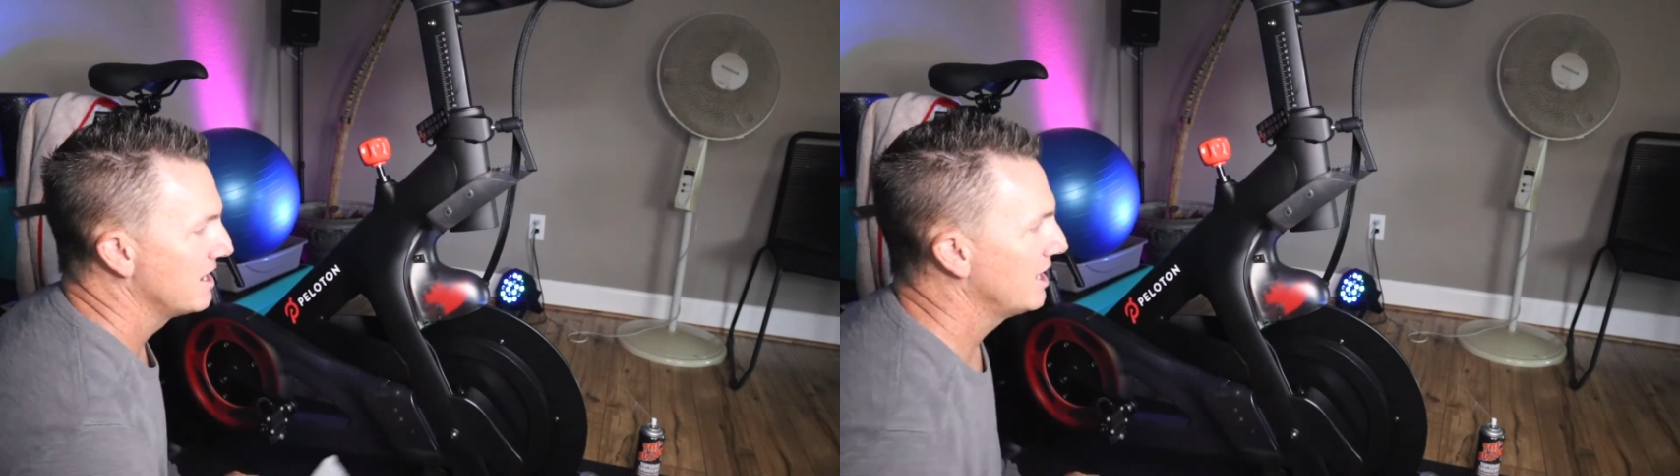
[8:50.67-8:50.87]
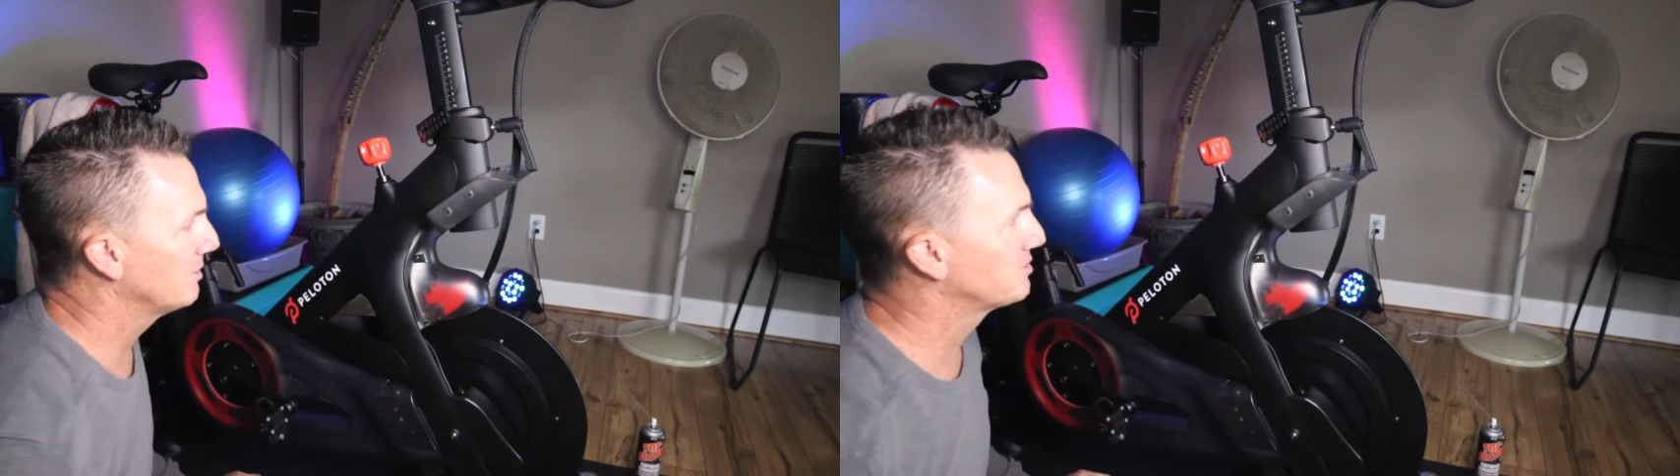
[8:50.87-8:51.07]

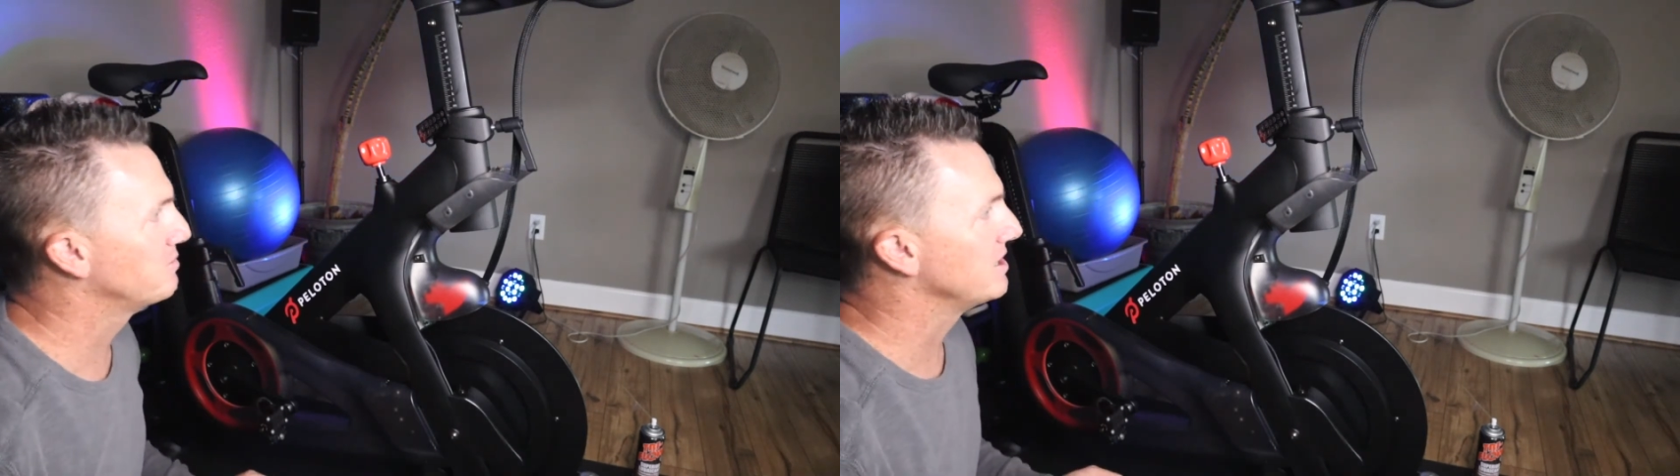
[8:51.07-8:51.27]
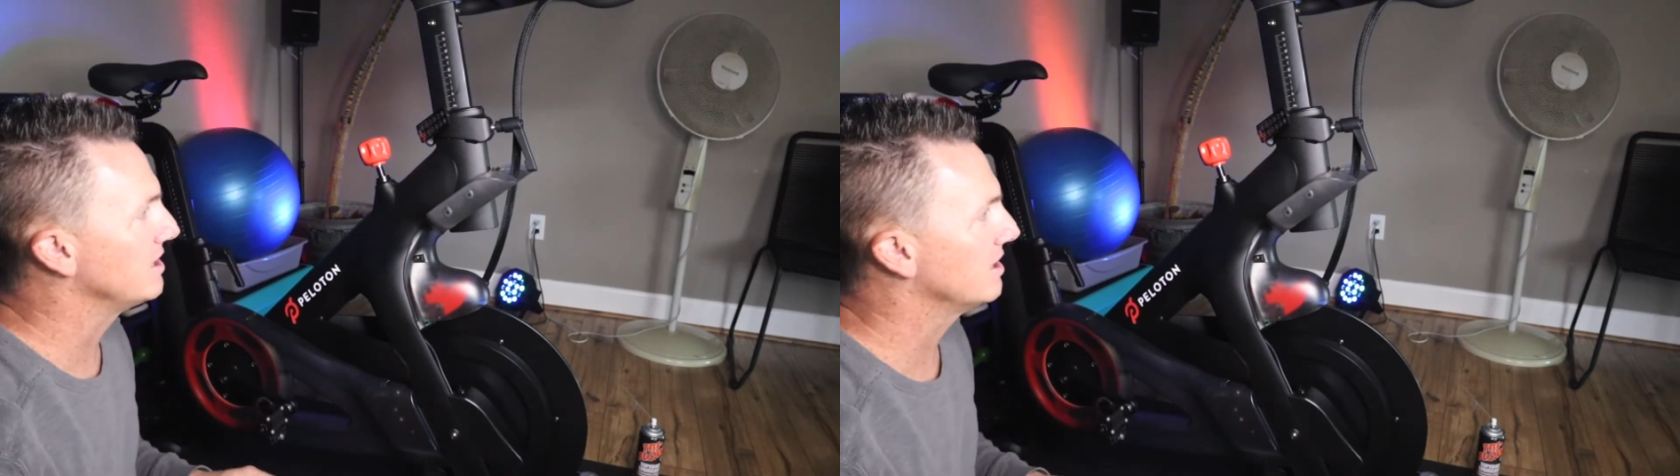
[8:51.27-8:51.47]
helps
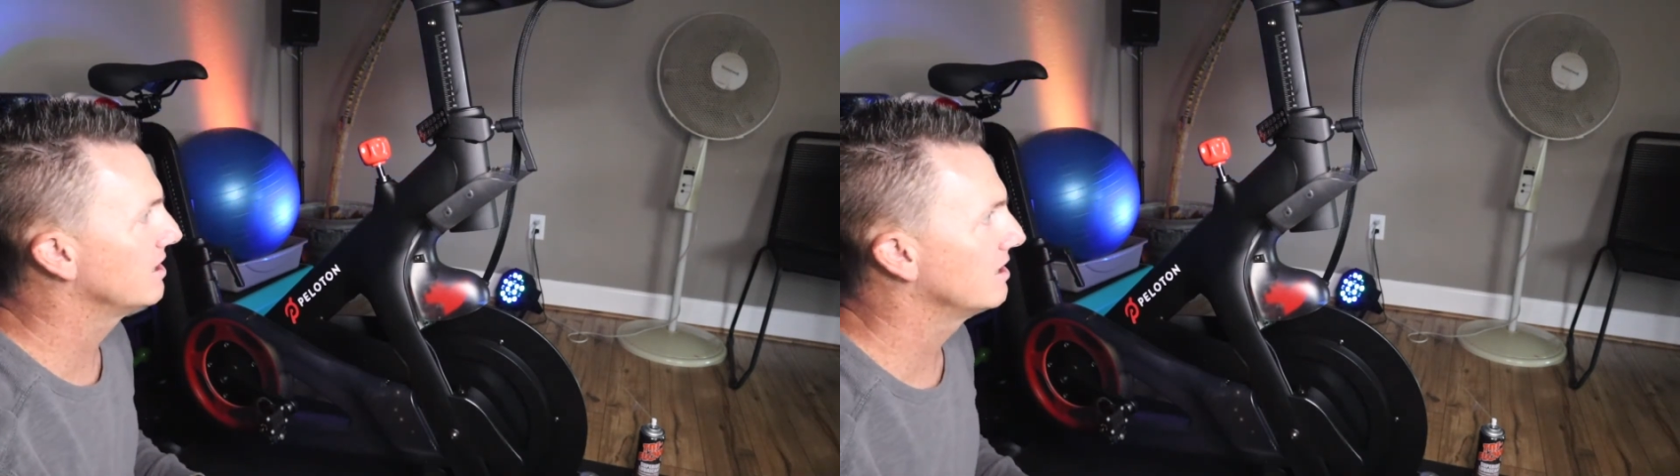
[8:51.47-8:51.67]
me